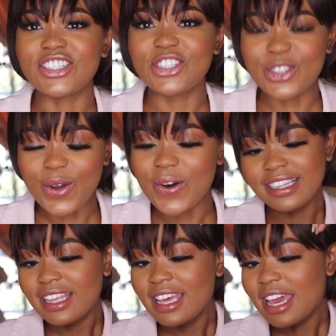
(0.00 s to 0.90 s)
store
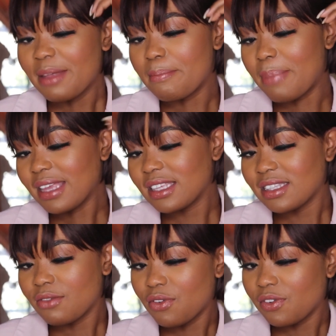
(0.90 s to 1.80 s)
and buy this
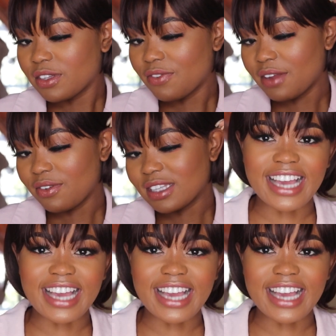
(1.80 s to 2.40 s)
thing for 55 rand.